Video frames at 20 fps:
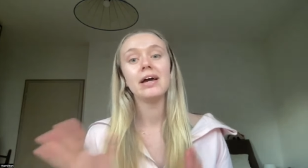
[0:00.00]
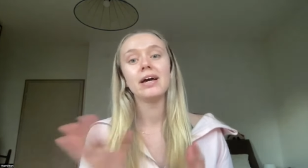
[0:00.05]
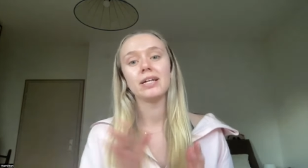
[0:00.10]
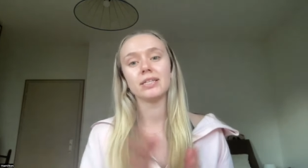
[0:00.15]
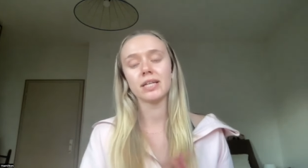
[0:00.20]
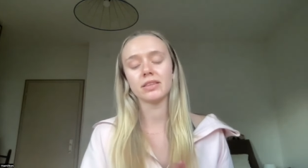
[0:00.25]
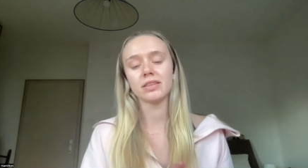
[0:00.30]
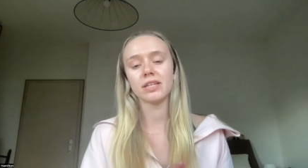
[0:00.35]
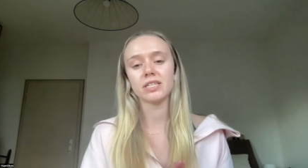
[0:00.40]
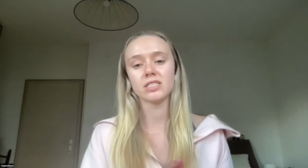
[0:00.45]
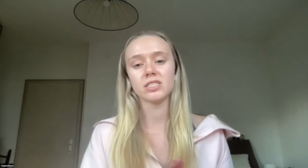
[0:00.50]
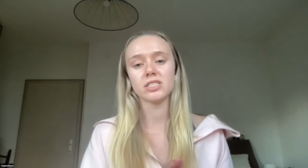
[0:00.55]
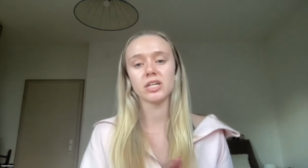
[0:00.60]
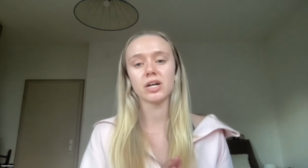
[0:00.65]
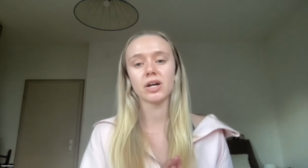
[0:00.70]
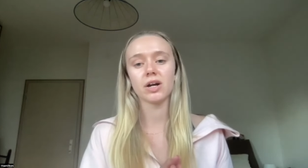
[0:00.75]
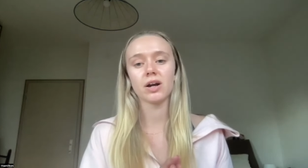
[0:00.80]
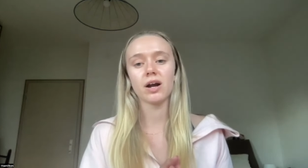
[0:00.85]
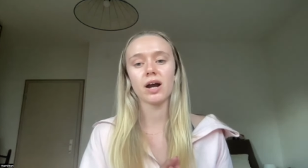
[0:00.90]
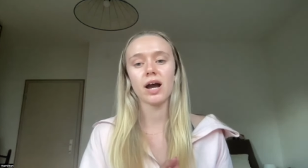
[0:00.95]
And then this
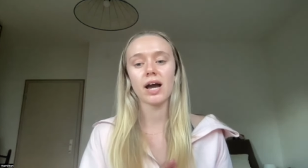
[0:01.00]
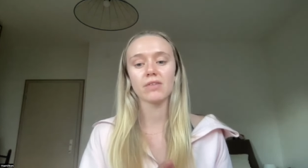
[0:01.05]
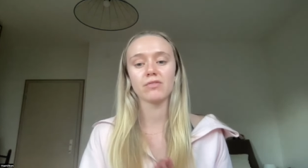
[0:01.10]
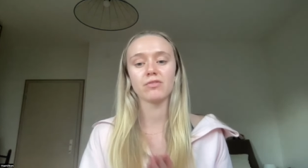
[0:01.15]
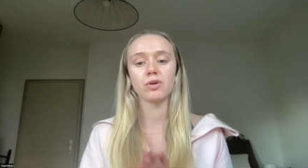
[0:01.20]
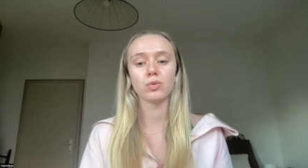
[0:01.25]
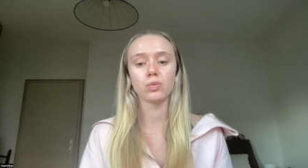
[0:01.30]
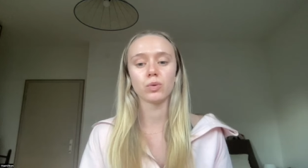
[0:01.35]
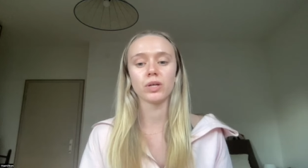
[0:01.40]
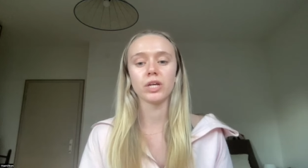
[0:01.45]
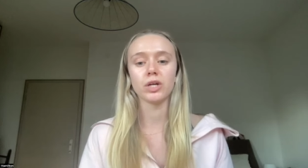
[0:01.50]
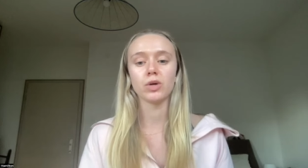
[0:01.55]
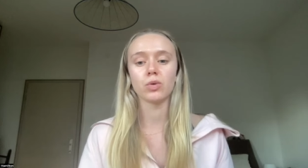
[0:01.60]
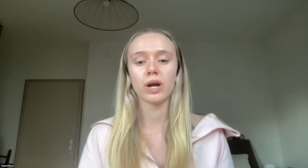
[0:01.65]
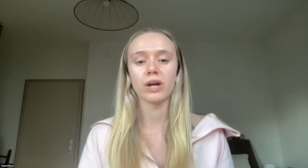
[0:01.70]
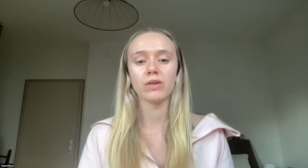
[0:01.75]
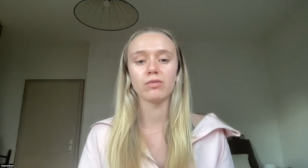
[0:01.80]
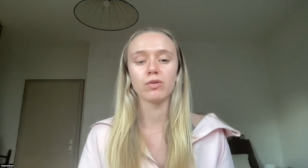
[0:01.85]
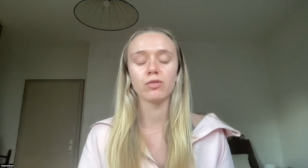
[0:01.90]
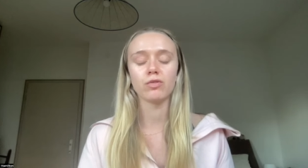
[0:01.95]
year, I feel really
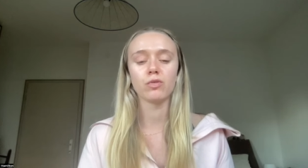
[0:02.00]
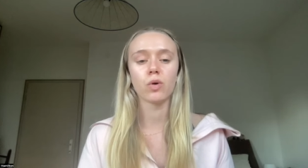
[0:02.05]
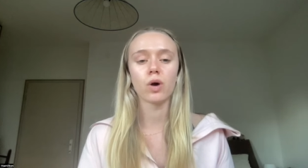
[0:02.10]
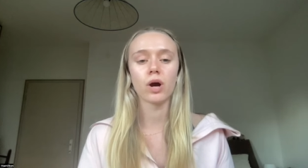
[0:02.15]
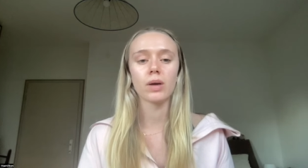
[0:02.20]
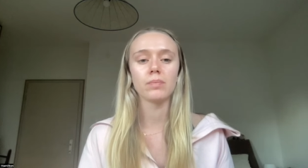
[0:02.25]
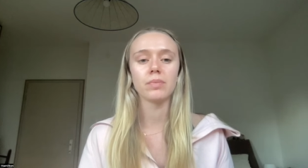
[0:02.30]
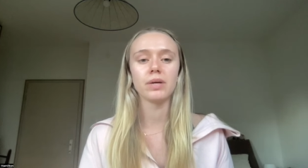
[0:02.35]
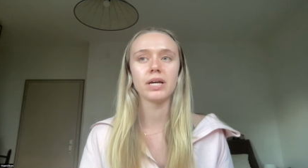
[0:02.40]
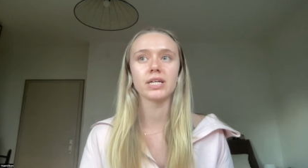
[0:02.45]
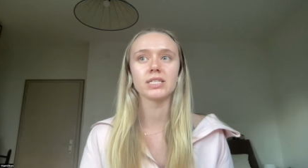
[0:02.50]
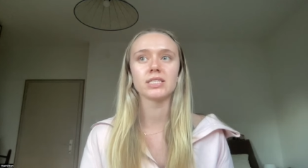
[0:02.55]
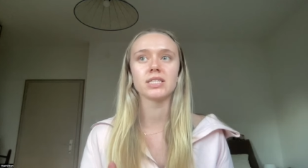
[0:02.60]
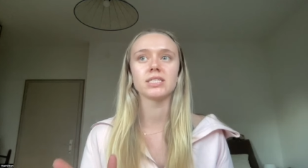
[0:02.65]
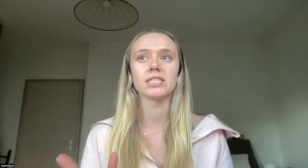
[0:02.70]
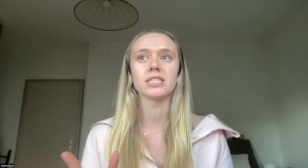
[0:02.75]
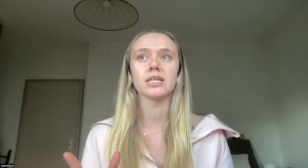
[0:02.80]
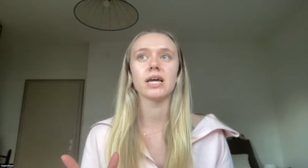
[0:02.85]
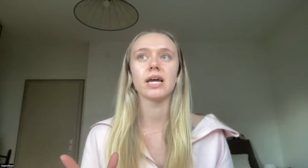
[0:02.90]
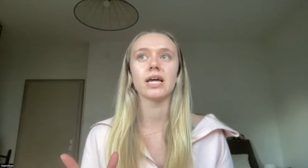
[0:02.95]
grateful for it because it's